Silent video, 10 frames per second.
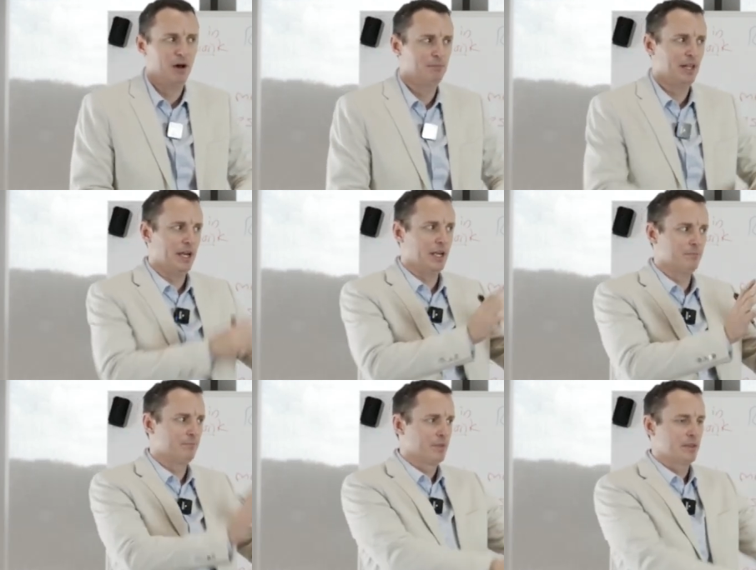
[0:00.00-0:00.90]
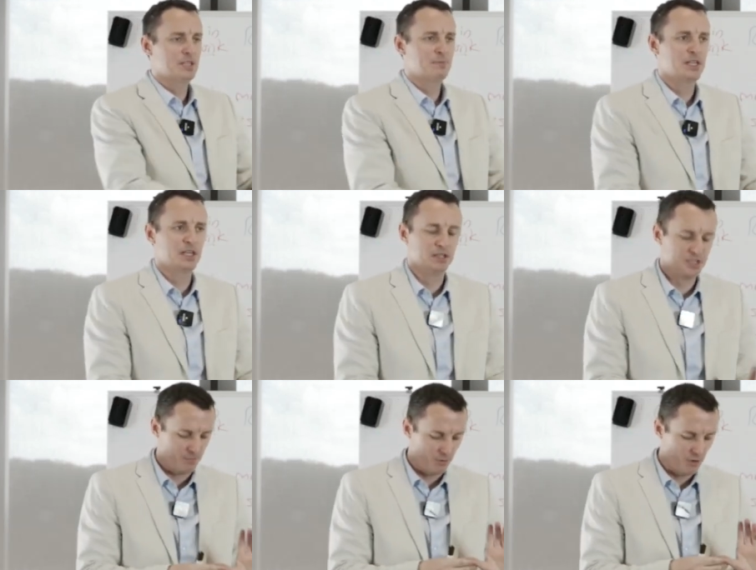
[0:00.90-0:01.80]
I'm playing this particular
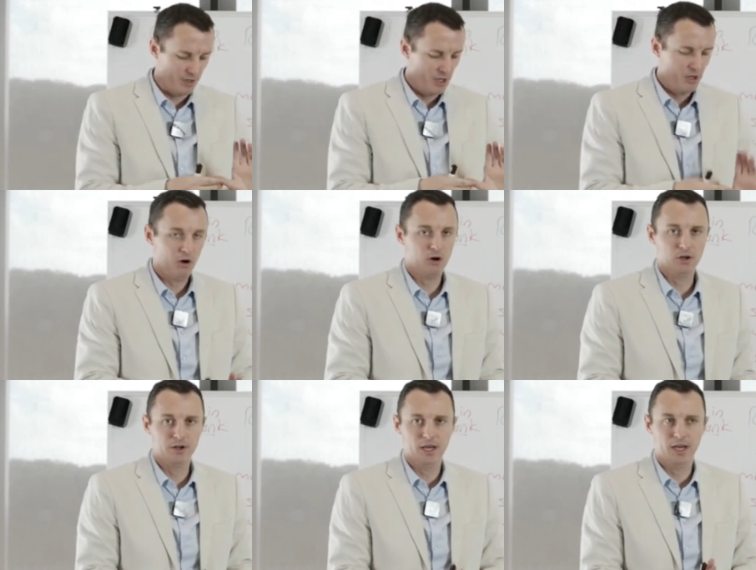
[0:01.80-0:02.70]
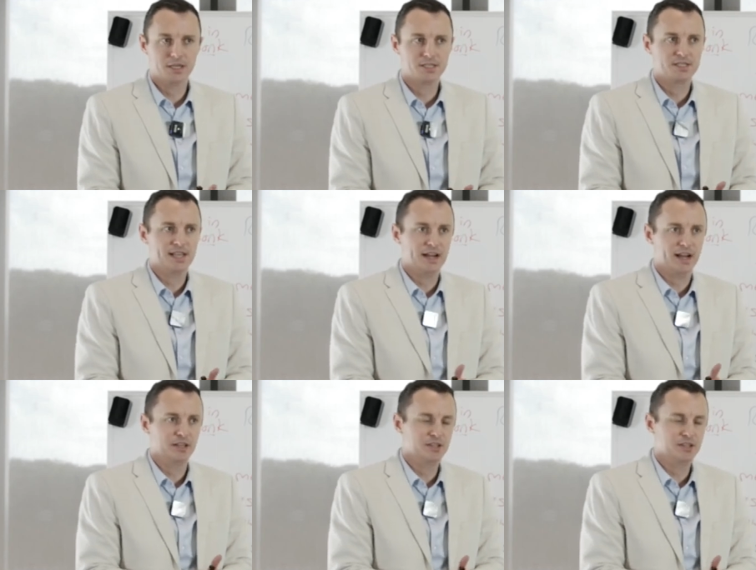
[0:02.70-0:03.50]
sport on uh, Saturday.